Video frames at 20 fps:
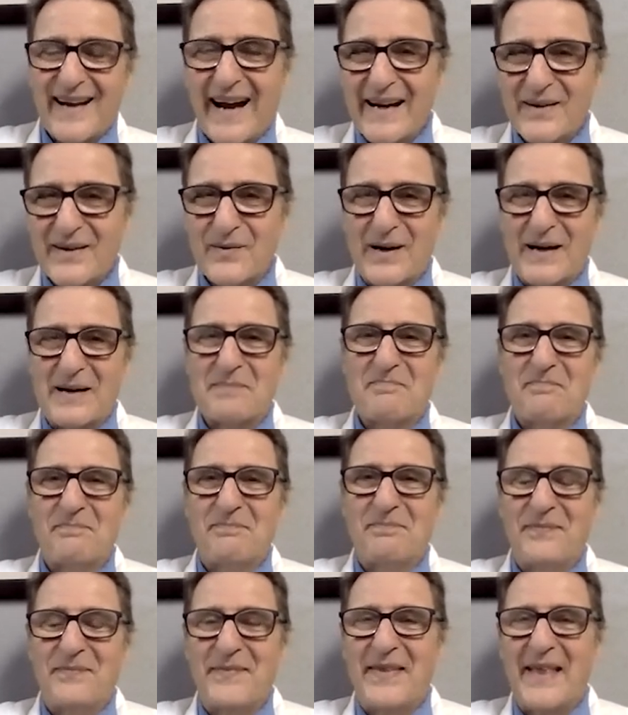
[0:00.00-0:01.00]
diagram
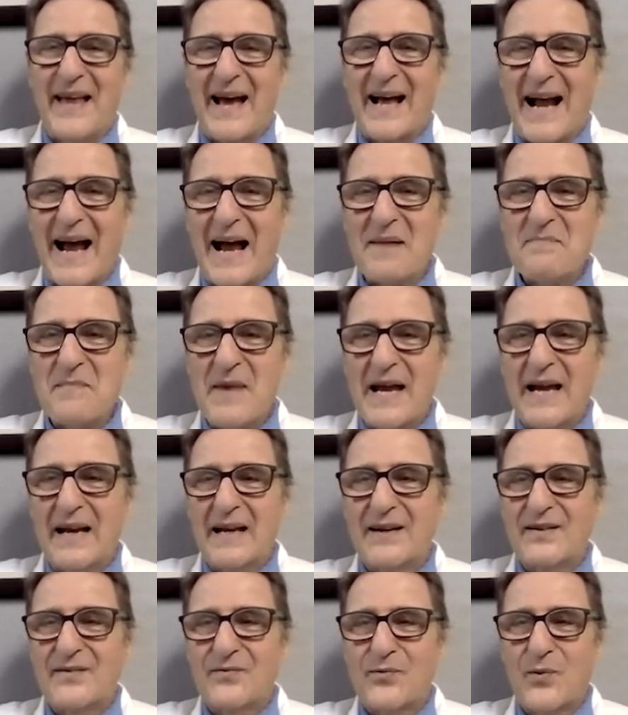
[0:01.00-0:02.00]
that I
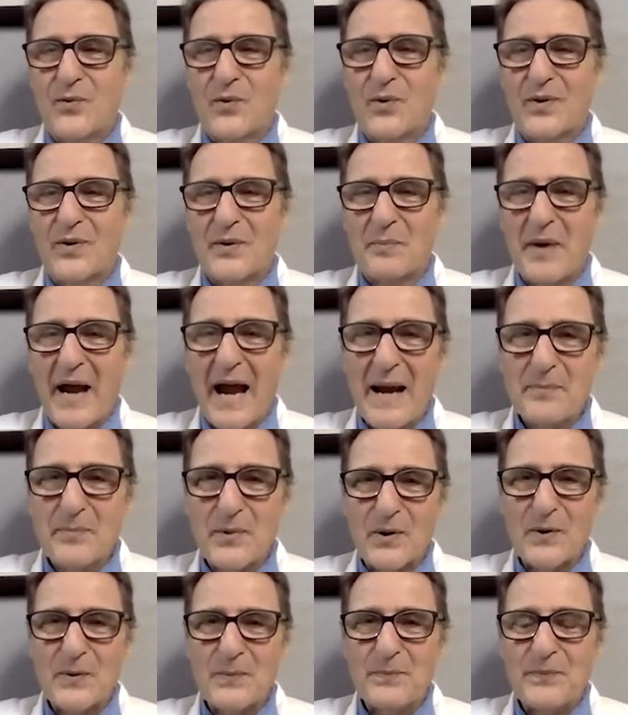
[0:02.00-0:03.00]
made for the
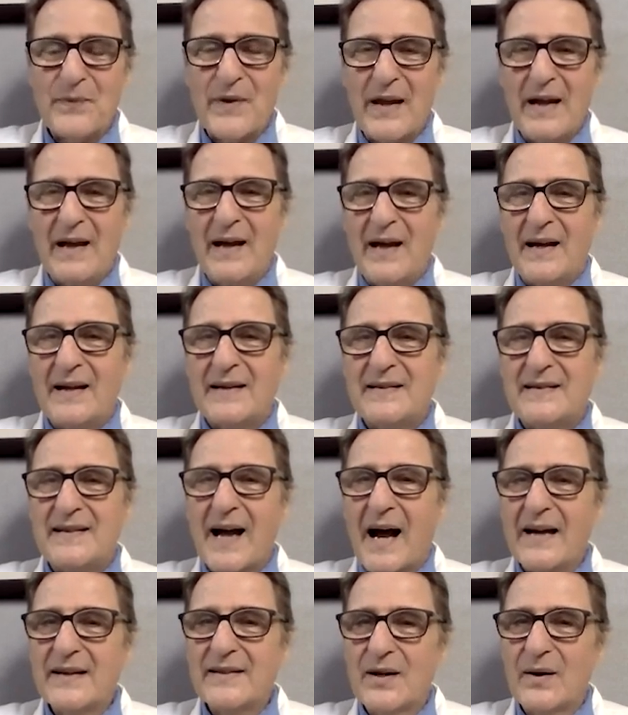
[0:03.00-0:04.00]
paper.
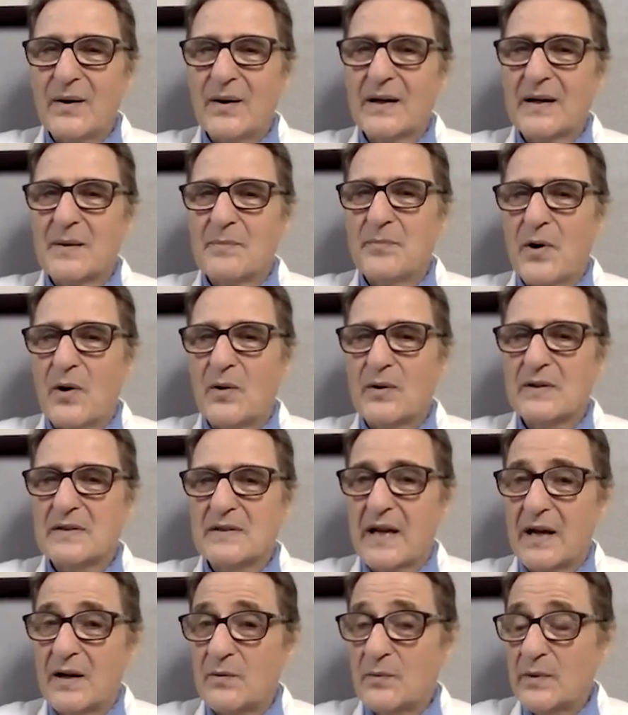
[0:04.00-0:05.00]
Dietary
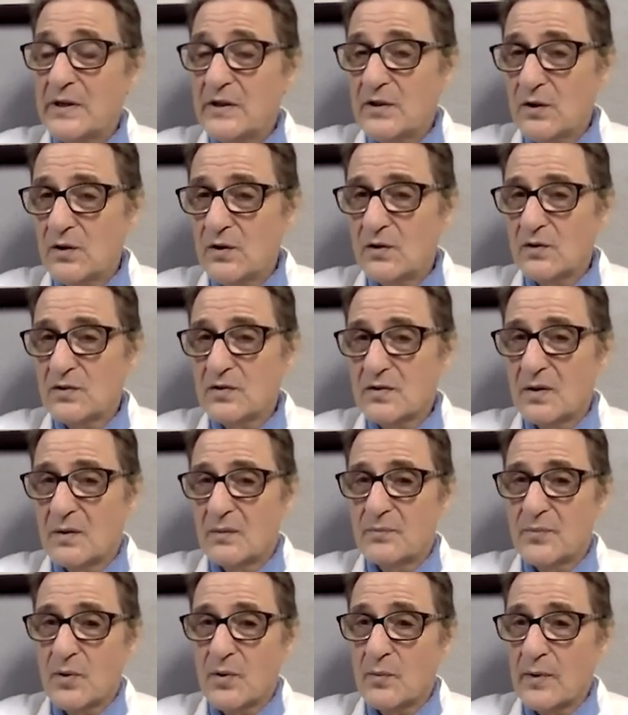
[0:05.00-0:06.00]
components can reduce
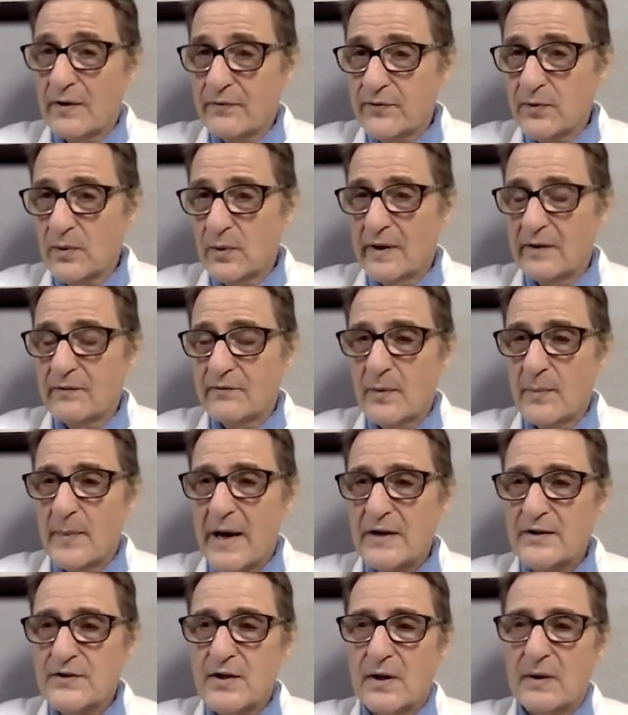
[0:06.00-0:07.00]
peripheral
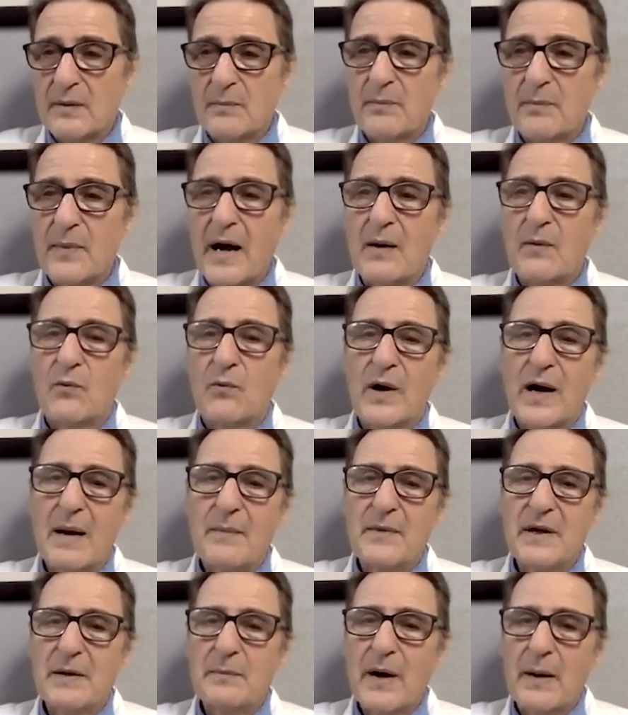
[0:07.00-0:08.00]
inflammation. But what
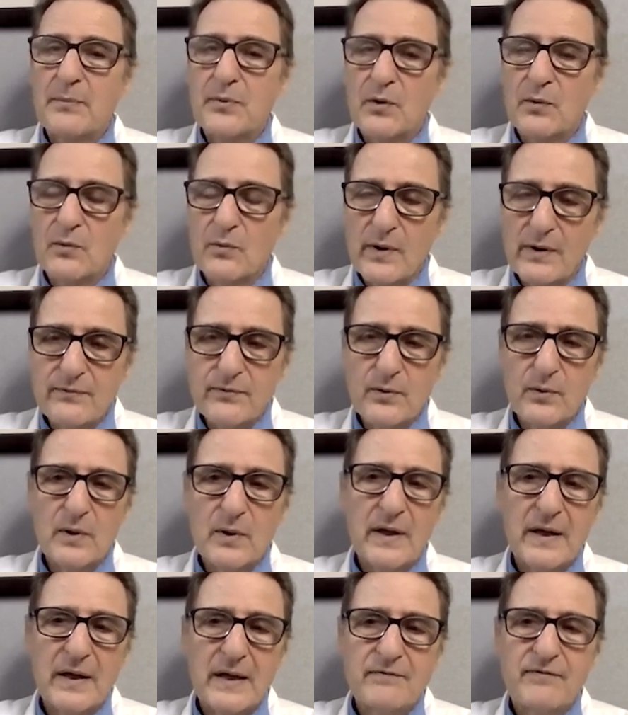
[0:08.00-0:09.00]
I mean by
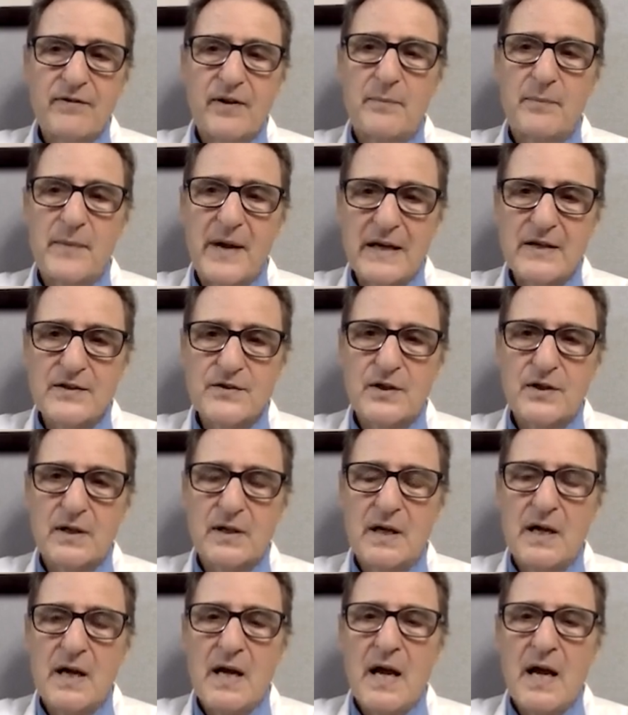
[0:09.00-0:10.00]
peripheral
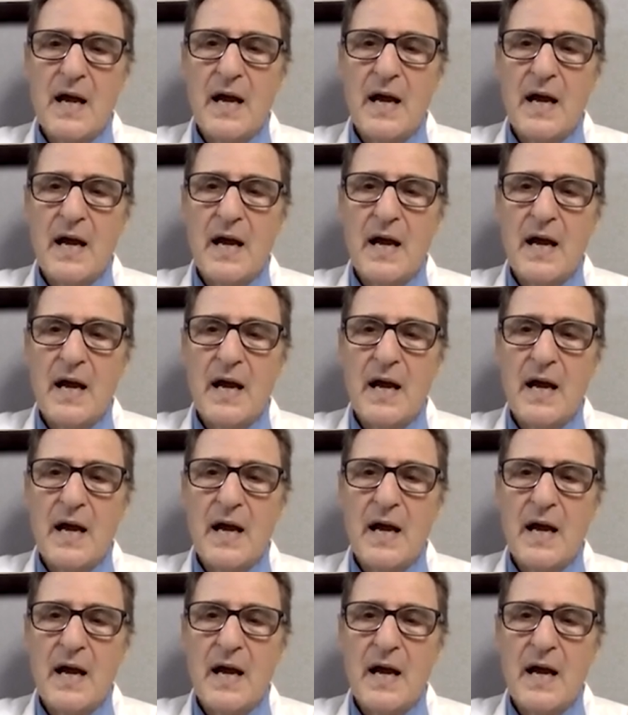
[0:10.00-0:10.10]
inflammation